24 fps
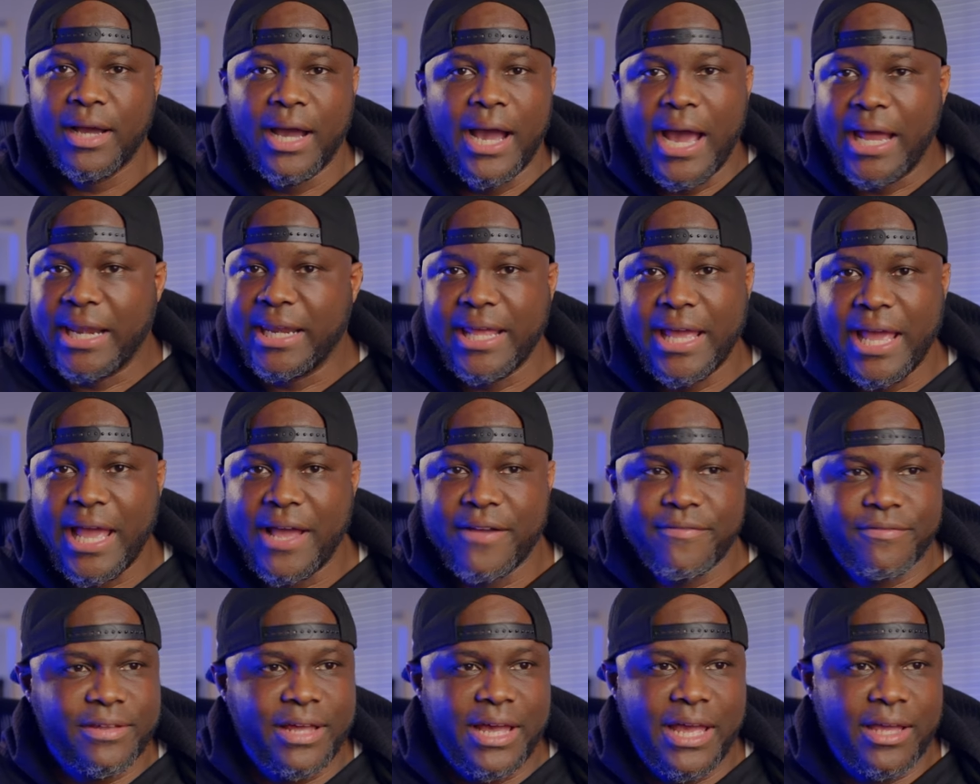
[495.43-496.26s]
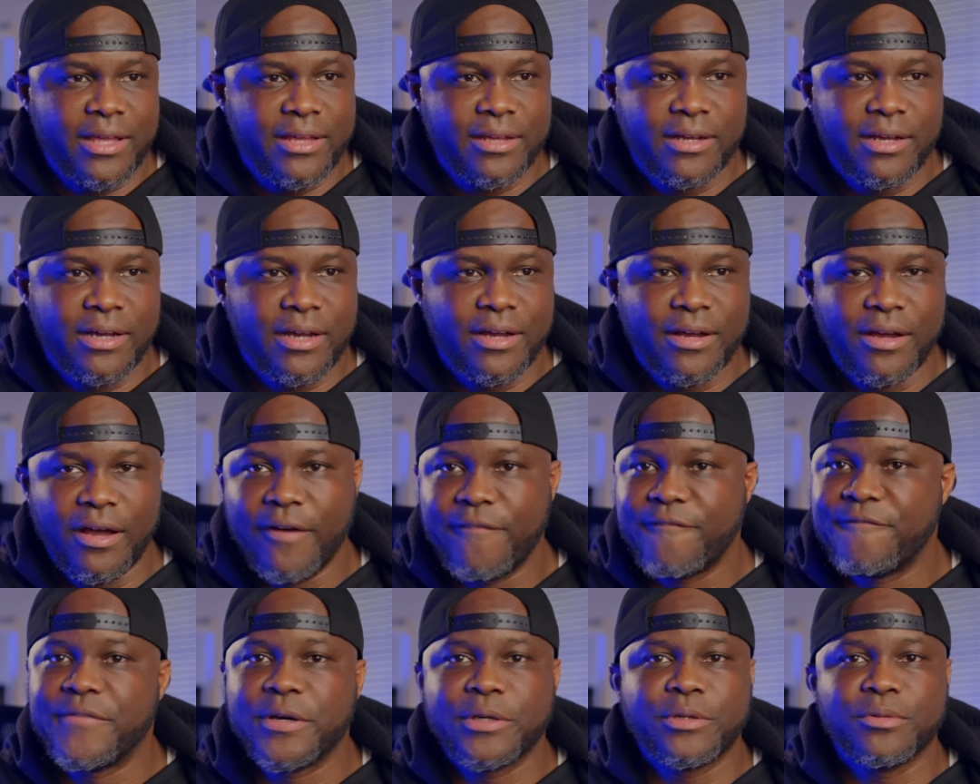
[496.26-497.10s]
I didn't have like a, a
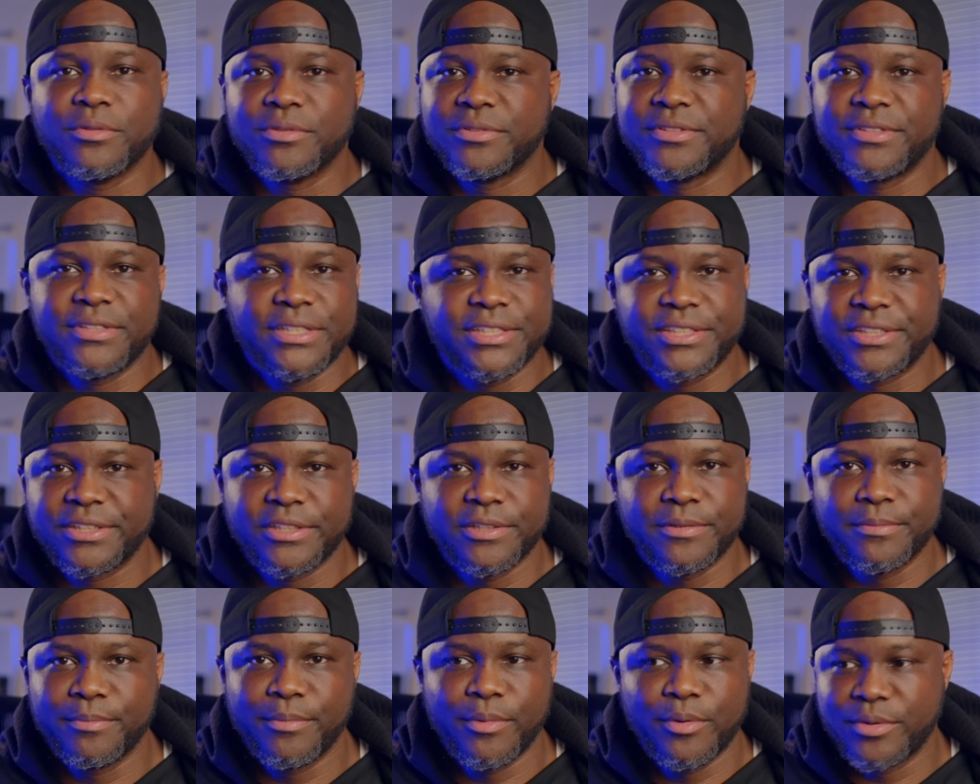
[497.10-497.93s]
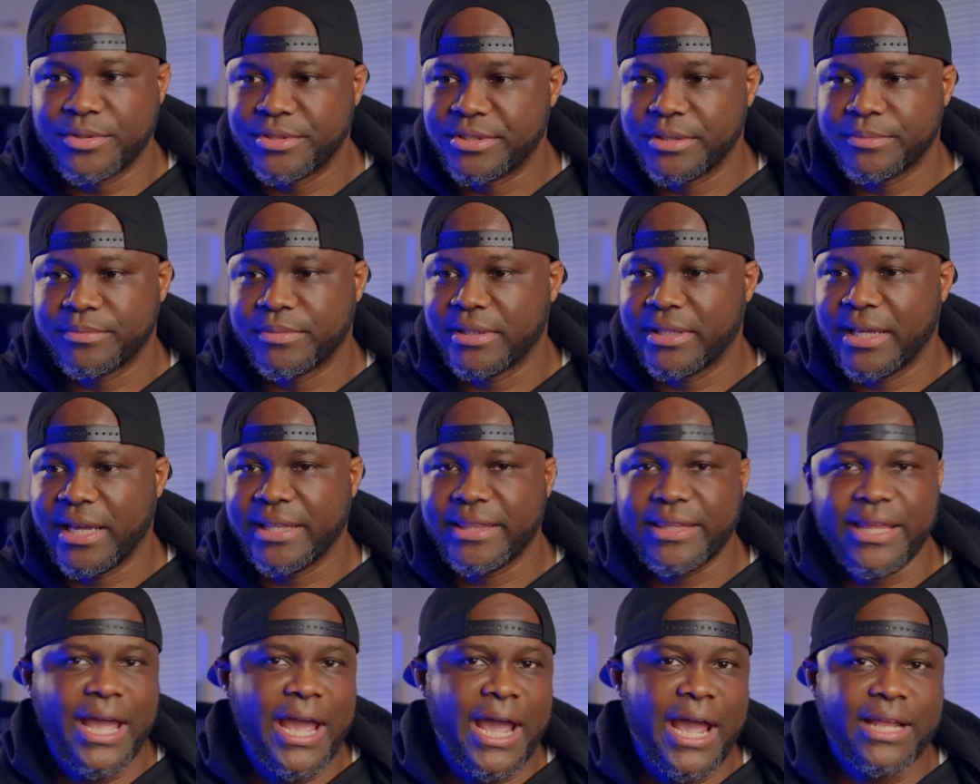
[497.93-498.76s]
funnel system or something like
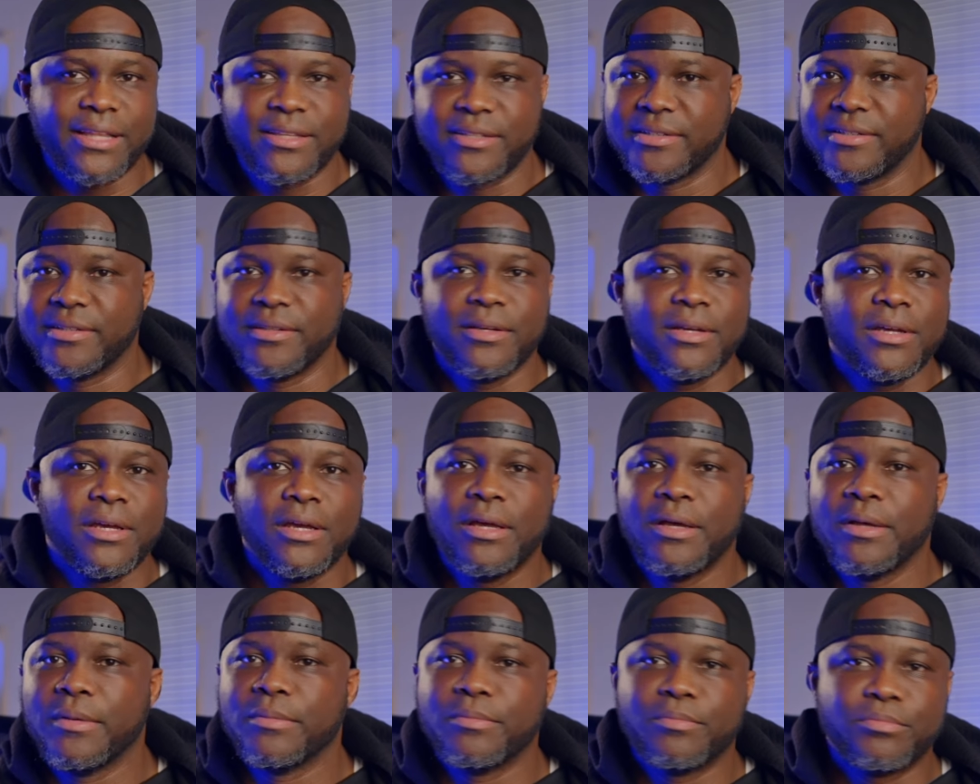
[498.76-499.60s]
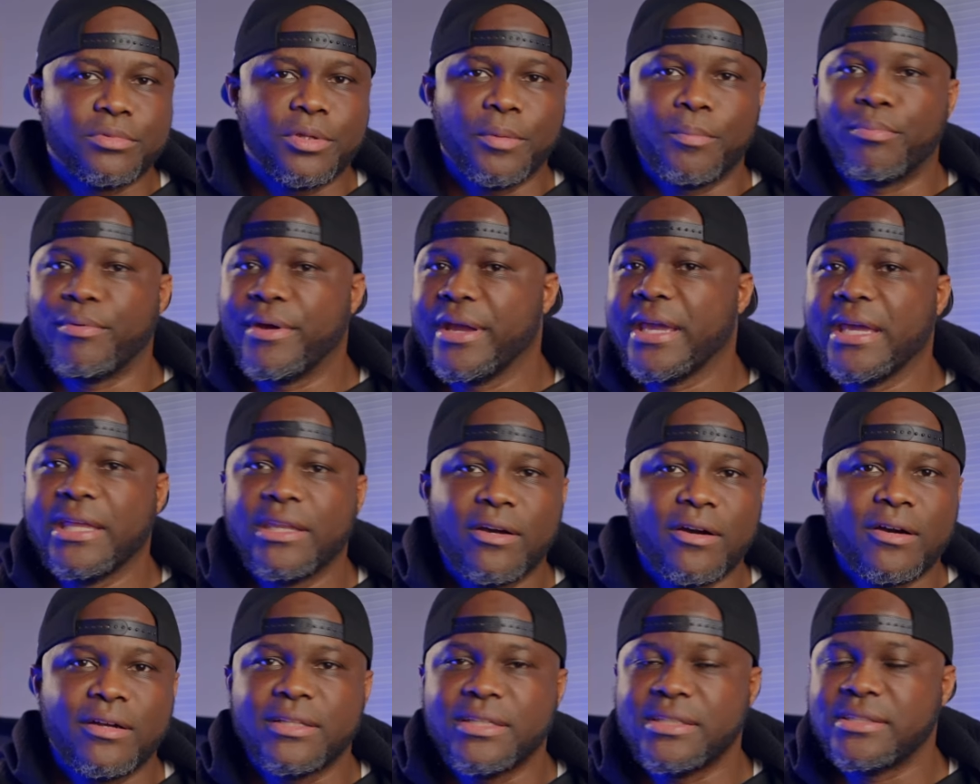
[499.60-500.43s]
that to to bring in
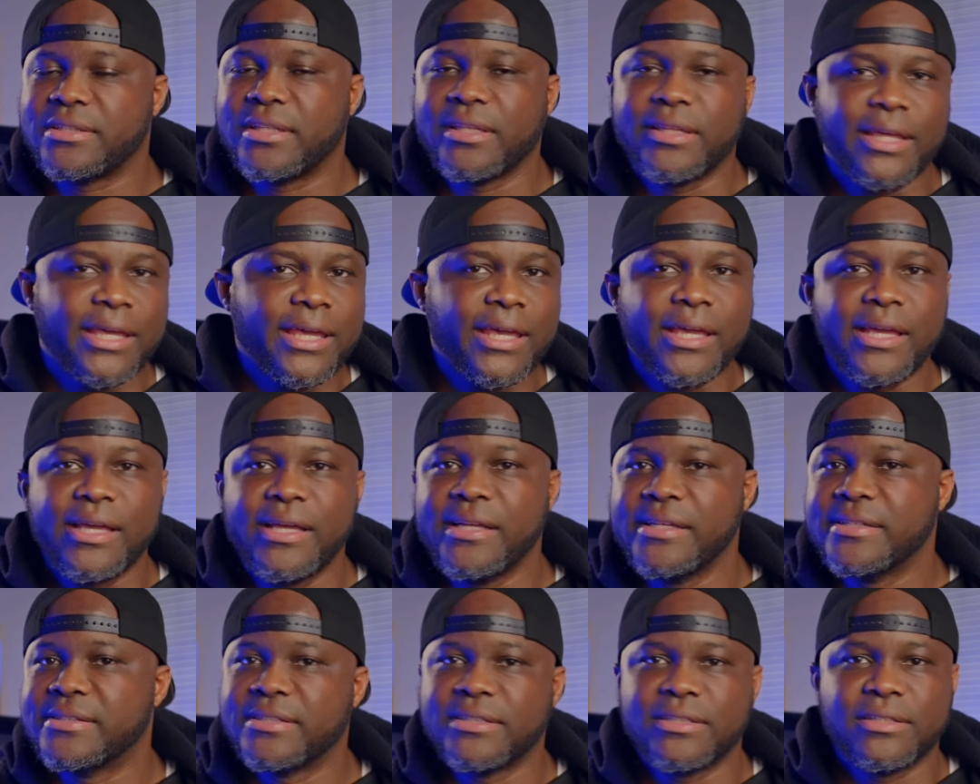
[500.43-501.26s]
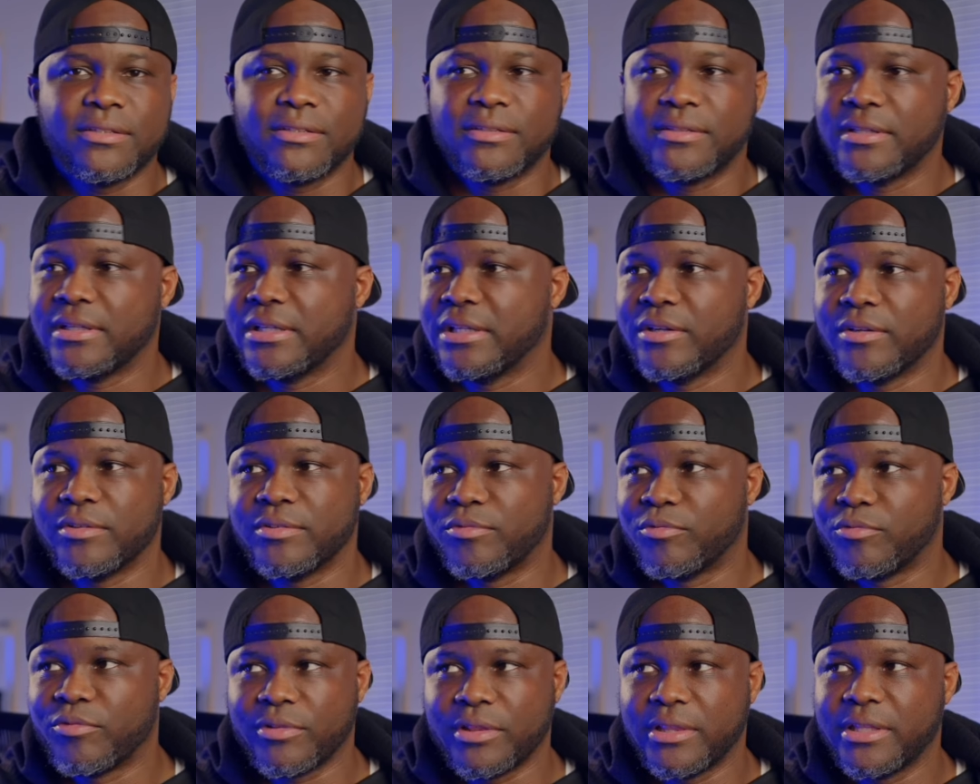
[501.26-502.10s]
all these leads and you know
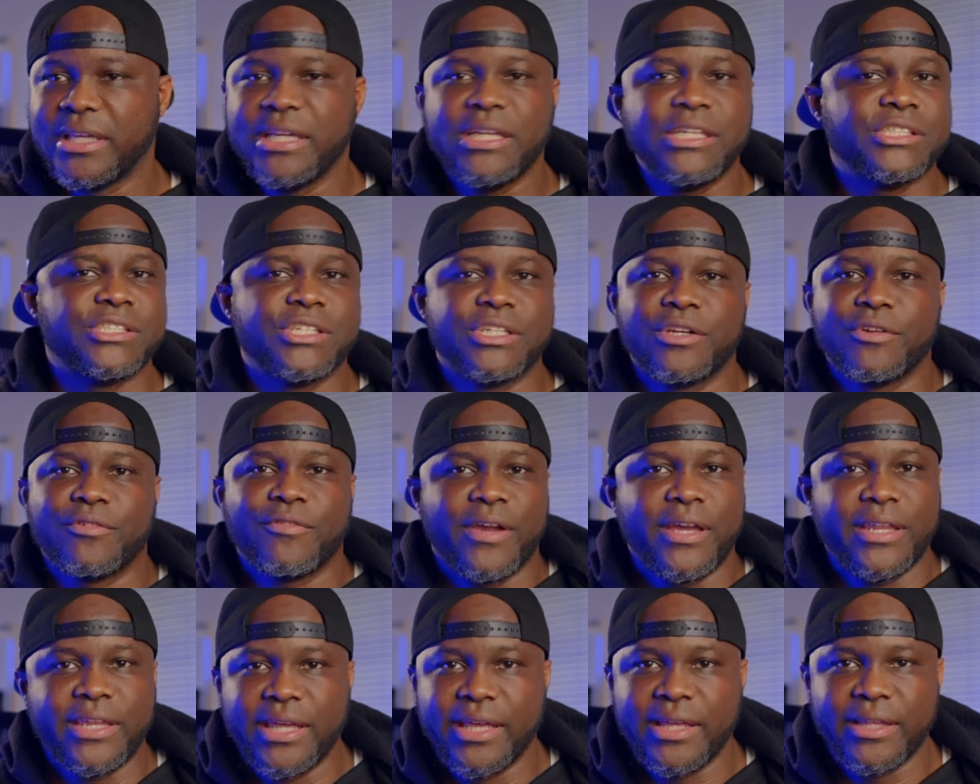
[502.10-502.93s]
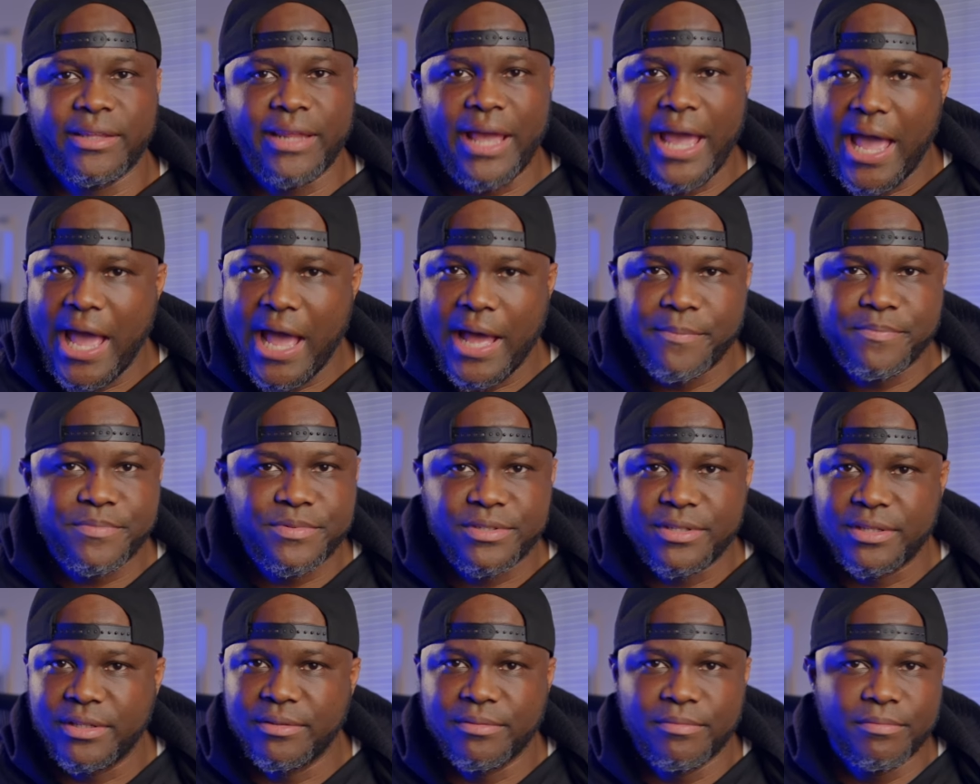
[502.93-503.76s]
lead generating apps
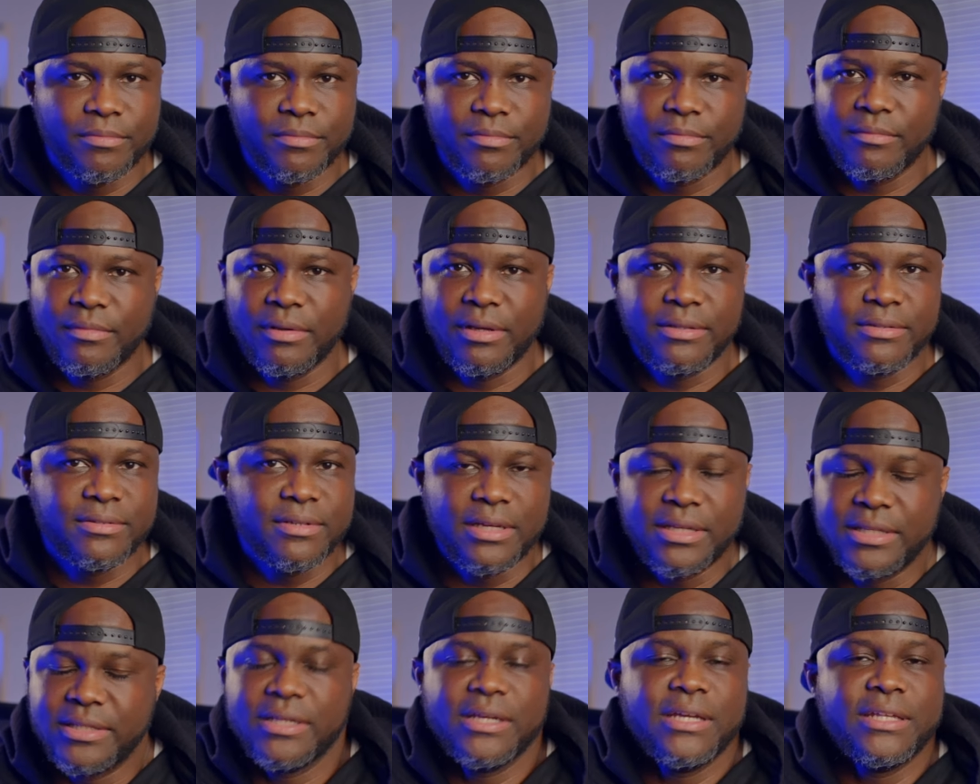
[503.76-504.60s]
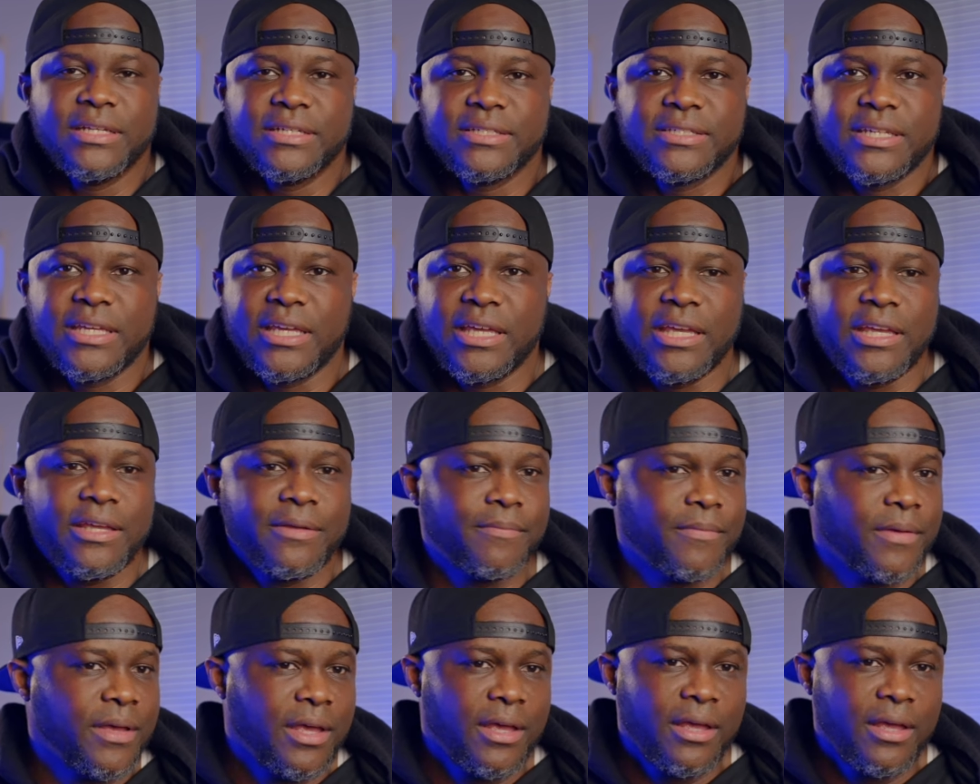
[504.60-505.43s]
and and in a team